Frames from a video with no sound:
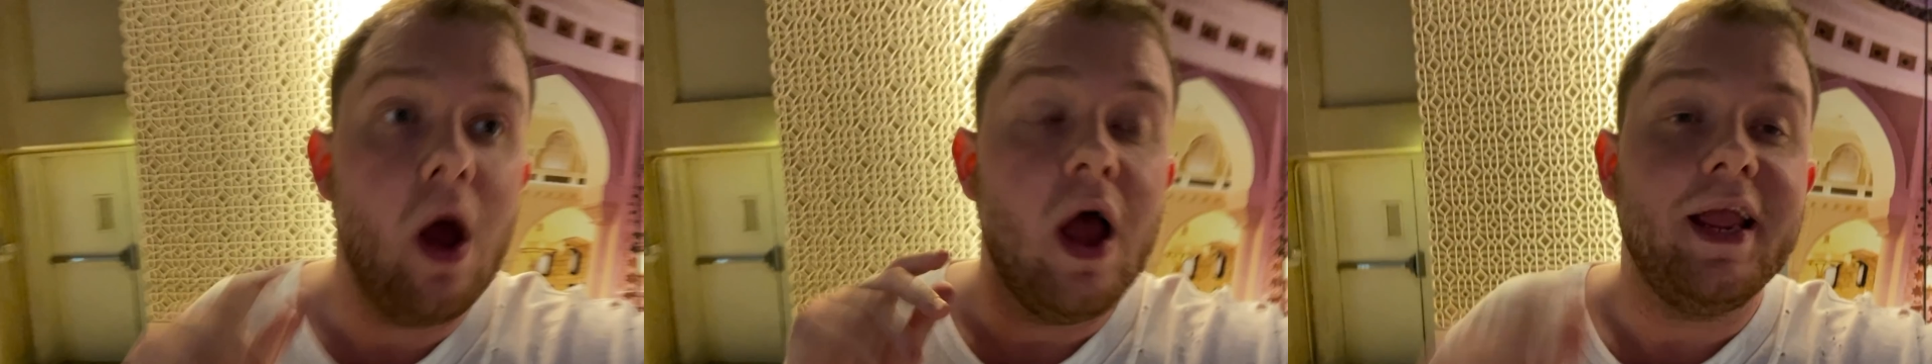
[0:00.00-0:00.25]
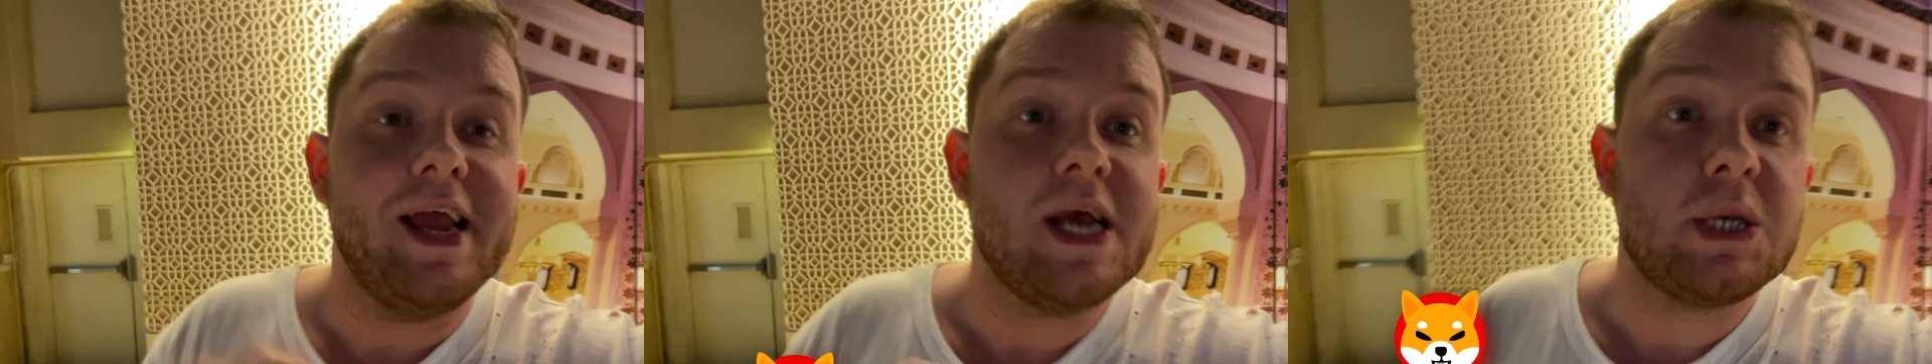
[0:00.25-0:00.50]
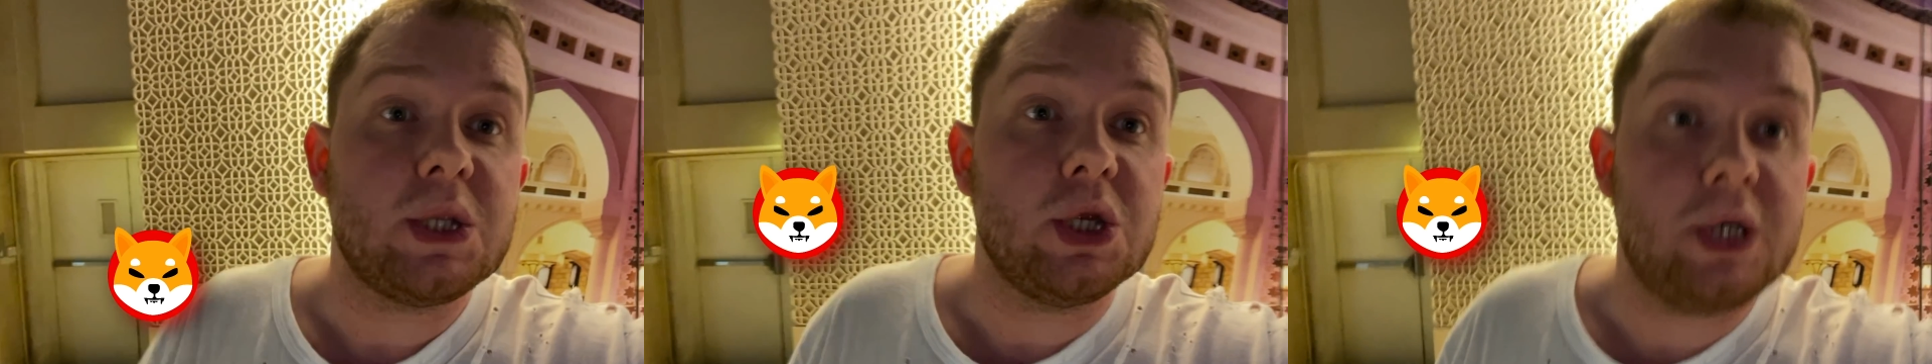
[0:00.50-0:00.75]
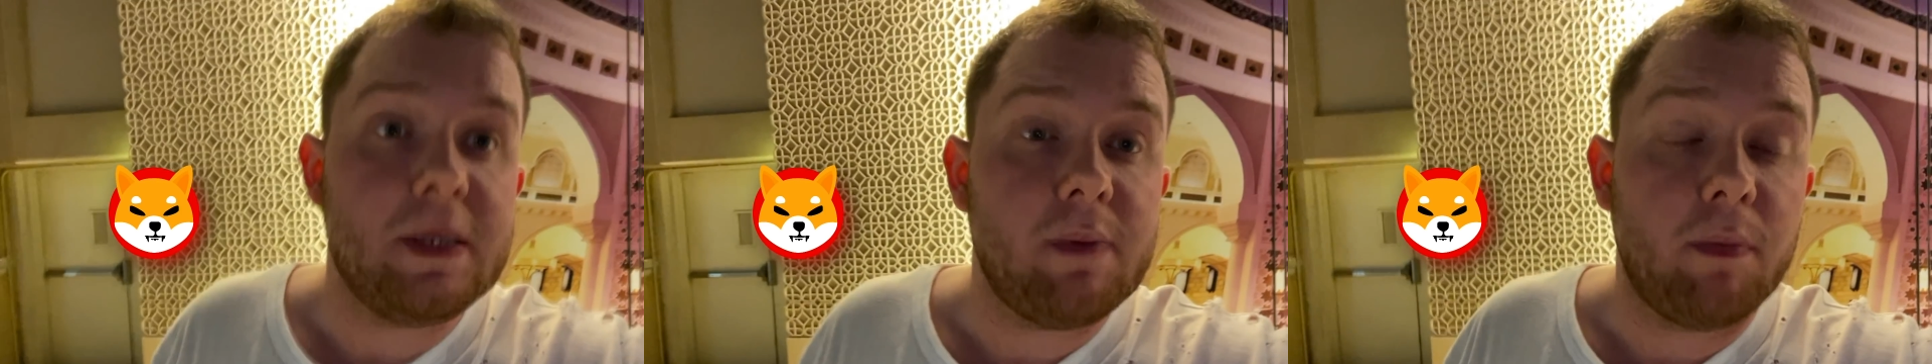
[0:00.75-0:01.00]
Yes, the
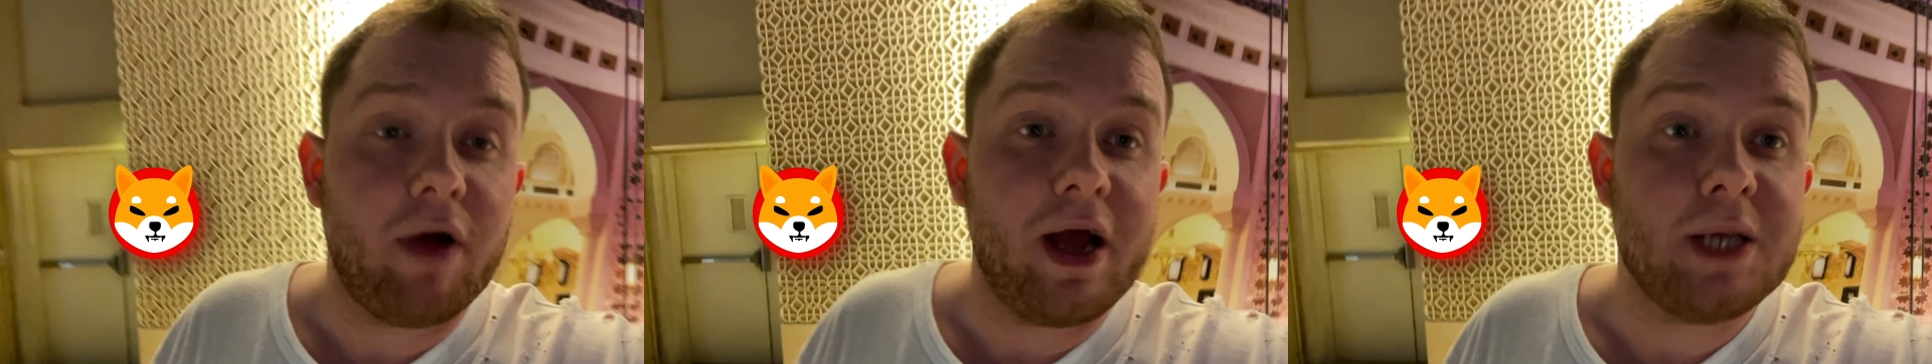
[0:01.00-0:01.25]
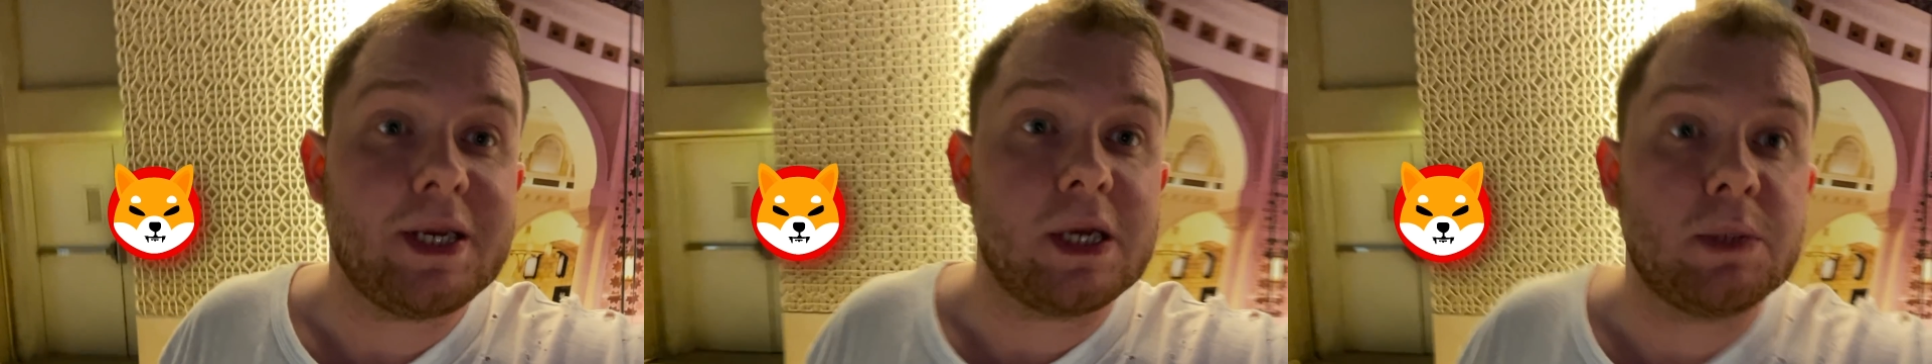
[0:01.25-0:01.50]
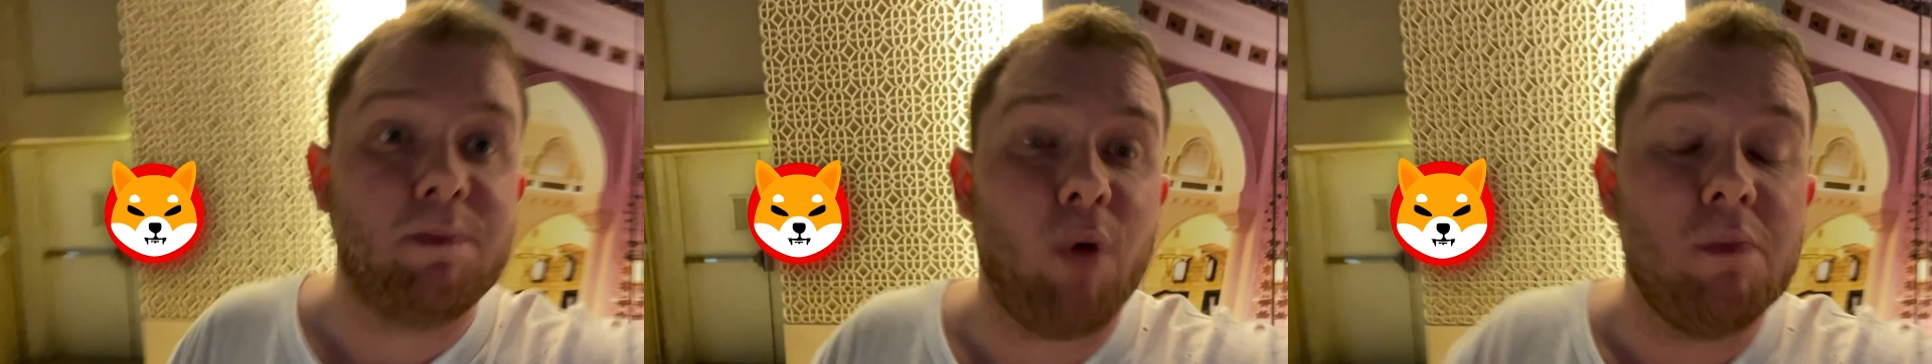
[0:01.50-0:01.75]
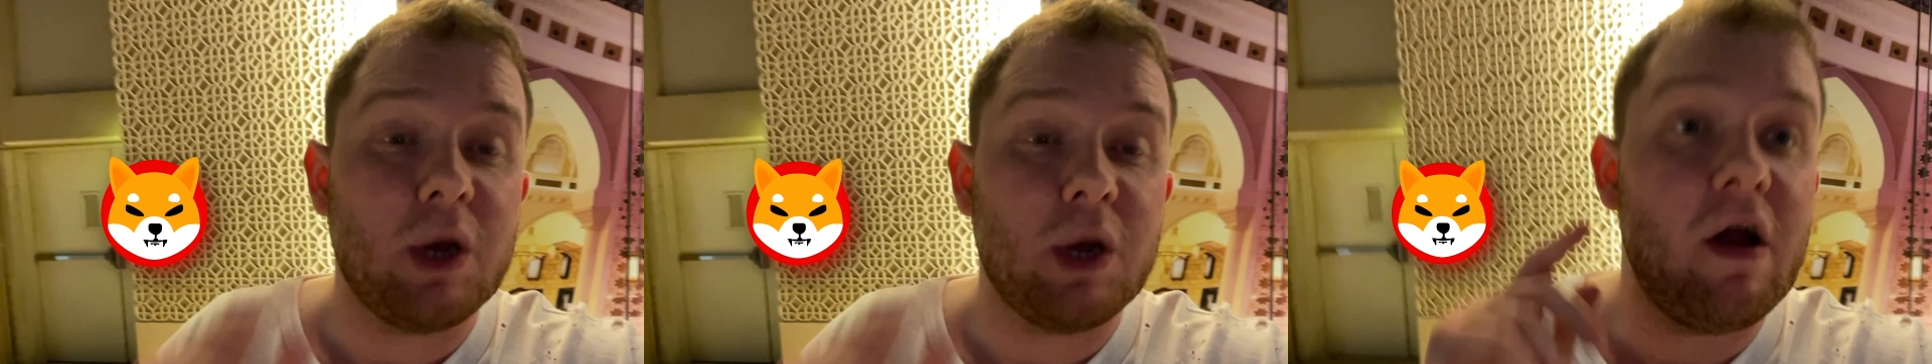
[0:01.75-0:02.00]
Shiba price has
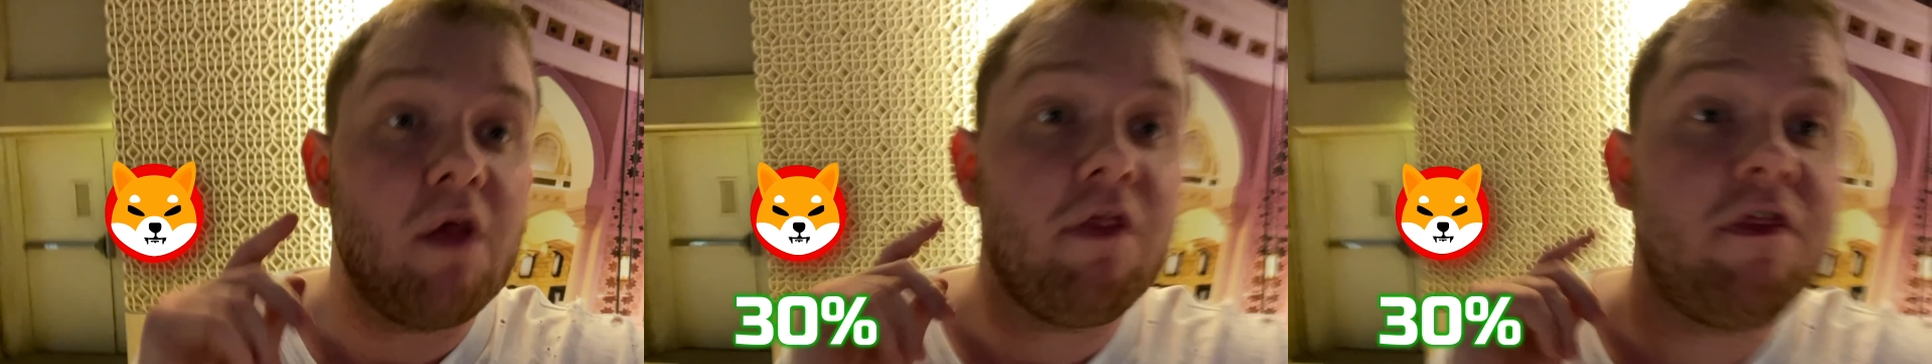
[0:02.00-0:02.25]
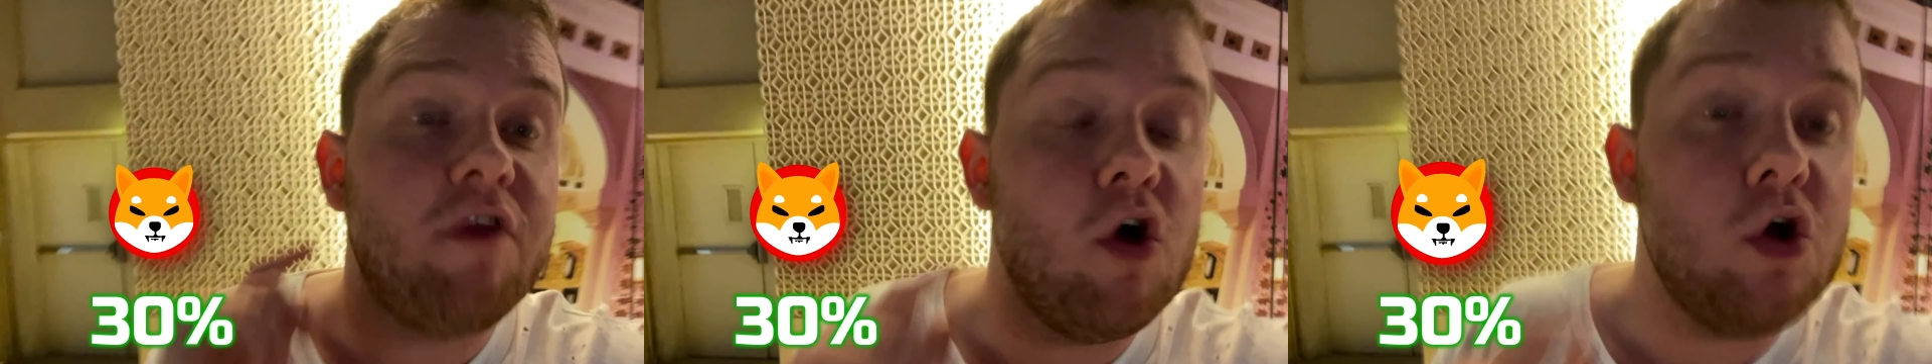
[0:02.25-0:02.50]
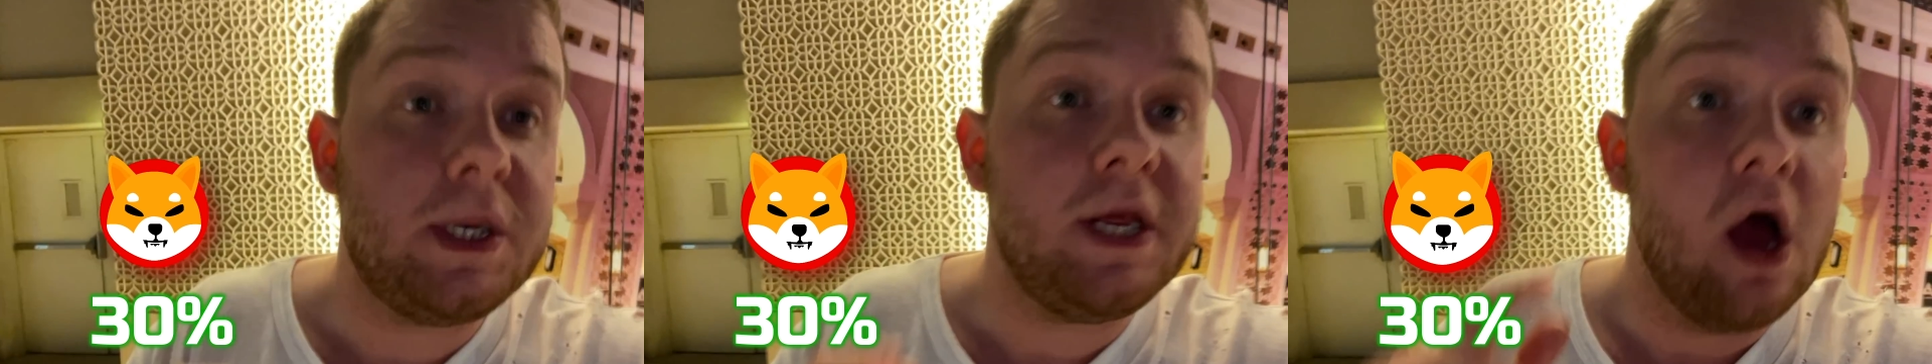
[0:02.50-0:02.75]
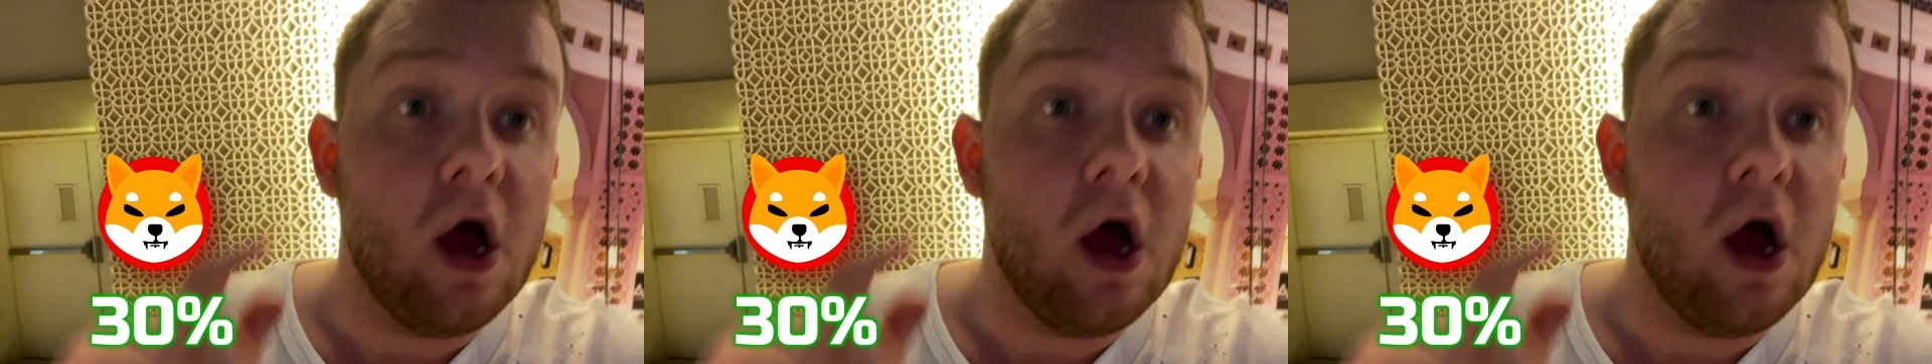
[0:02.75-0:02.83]
pumped around 30%